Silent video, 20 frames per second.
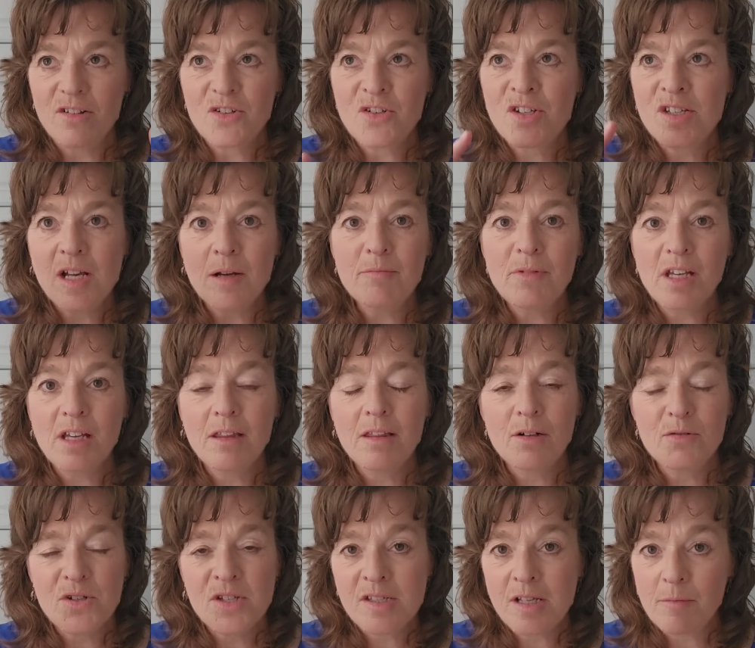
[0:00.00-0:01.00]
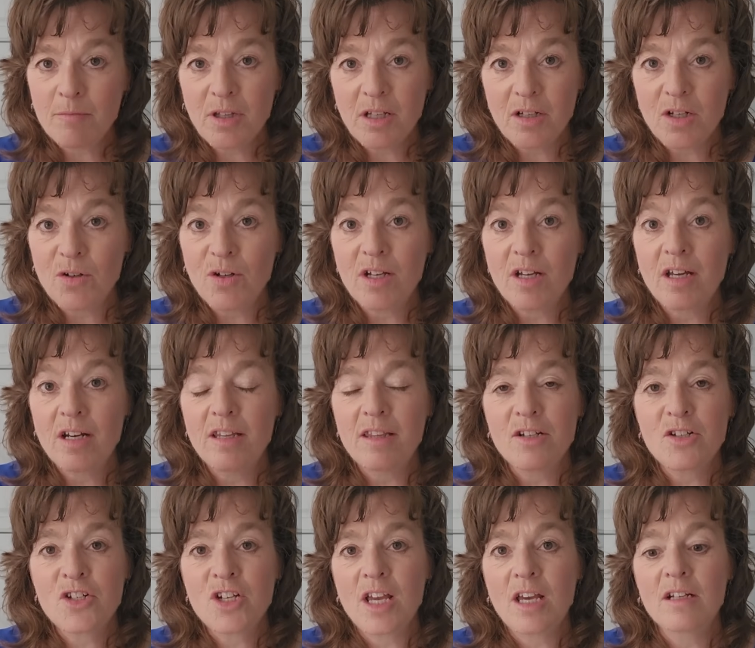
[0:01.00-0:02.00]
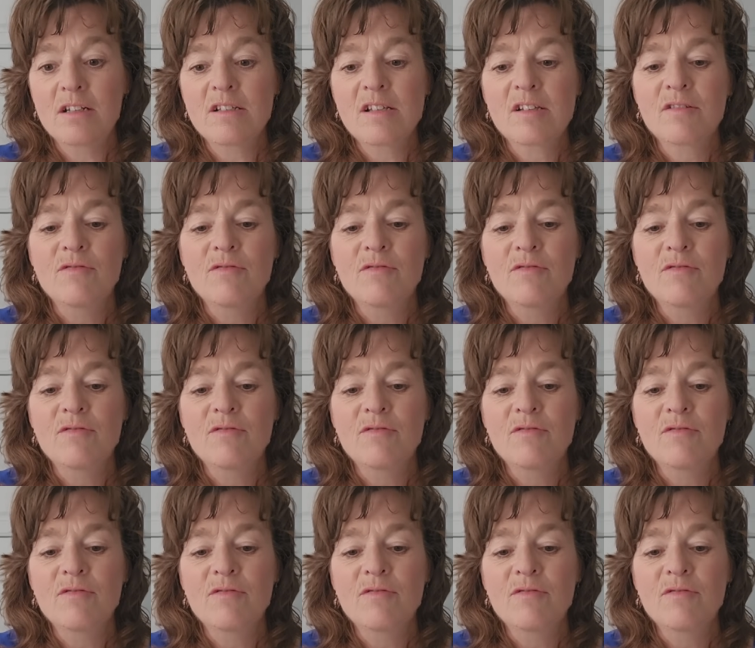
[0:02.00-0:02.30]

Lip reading: There was something going on in the channels